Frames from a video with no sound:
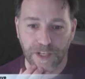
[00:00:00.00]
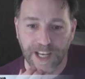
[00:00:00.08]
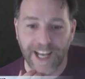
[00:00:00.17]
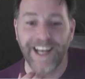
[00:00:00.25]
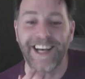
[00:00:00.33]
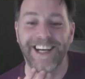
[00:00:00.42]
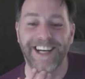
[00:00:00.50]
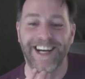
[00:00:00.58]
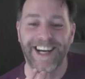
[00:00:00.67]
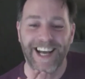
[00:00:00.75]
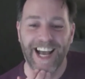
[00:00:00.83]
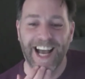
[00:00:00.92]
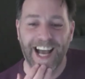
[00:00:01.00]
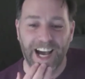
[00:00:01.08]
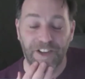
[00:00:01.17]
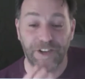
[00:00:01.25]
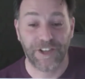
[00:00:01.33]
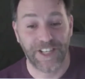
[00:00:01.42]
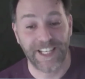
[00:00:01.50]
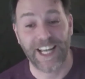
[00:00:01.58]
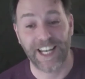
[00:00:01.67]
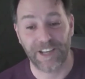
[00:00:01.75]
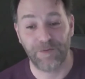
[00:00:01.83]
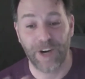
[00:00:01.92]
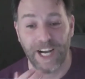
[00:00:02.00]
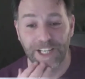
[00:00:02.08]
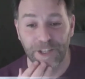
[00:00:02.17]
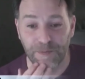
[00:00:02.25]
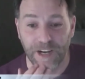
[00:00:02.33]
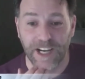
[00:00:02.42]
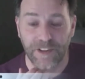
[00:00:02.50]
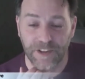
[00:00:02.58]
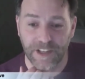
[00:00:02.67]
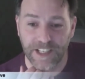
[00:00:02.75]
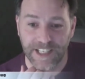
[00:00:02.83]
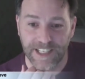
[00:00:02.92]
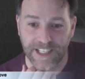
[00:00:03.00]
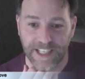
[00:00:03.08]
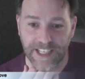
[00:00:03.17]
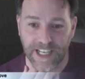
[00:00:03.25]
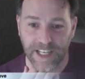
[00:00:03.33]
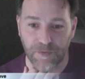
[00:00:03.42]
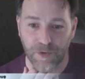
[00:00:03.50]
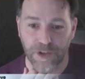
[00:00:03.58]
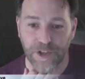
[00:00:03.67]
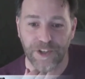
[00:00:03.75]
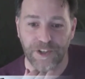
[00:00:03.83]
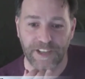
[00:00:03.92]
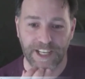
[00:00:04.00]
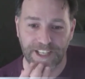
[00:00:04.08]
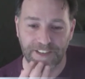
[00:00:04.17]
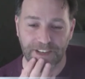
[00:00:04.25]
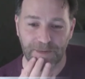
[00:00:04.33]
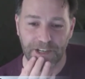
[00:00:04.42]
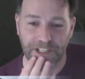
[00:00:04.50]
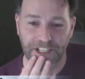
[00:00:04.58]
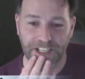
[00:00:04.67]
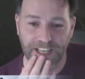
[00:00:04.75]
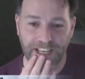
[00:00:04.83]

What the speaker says: I thought you were going to say I love what I do, but you said I love what you do. Thank you very much.